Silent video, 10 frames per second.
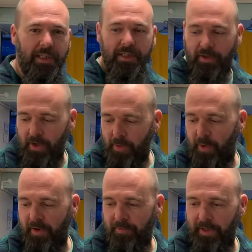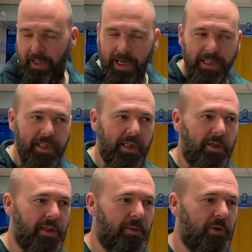Tonight we've laser
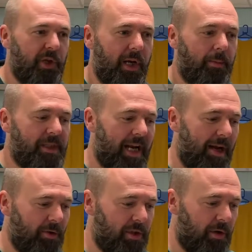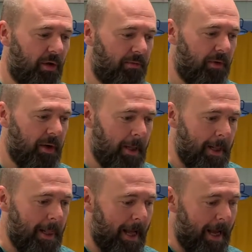cut some shapes out
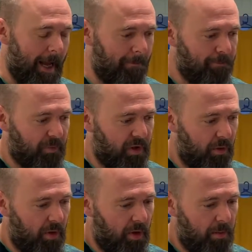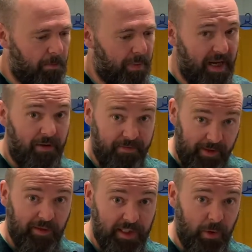of um, pin
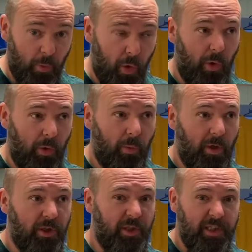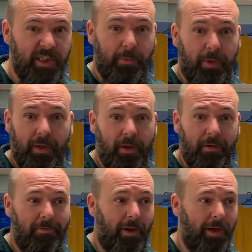felted wool, which is something that
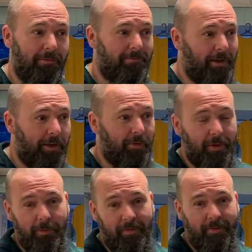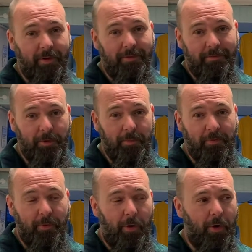like I don't think we've ever done
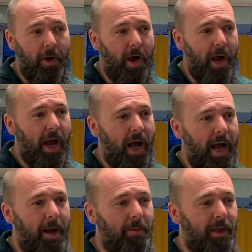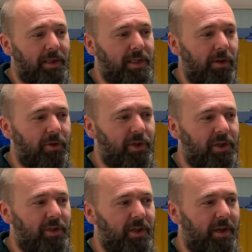before. Um, and so
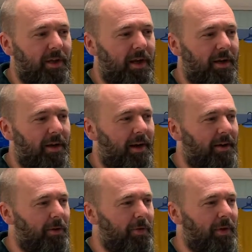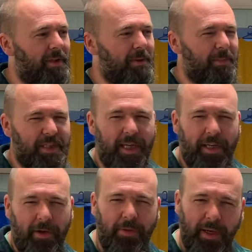just, I, I, I, don't think there's a
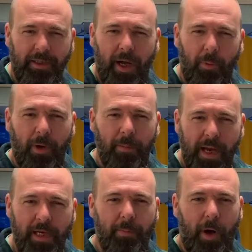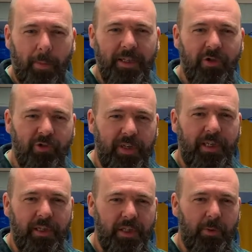particular thing that I want to make, but I'm
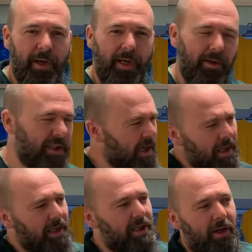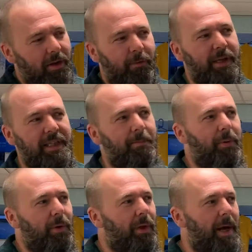intrigued as to where it goes. So like, for
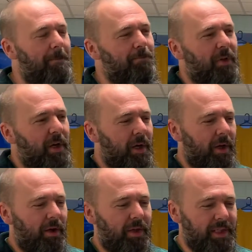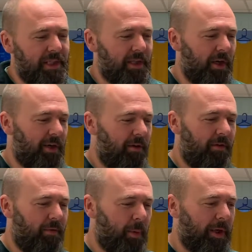example, um, there's this idea
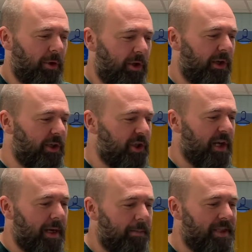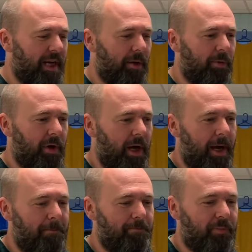of if we could cut shapes out
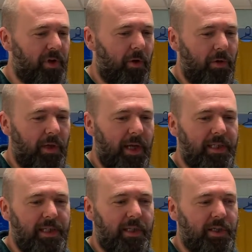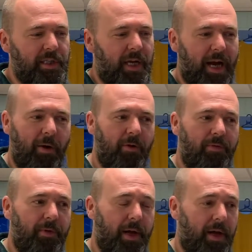um, on the laser cutter out
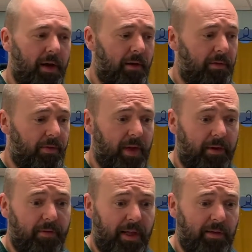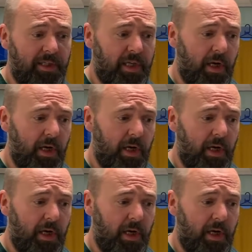of uh, thick felt,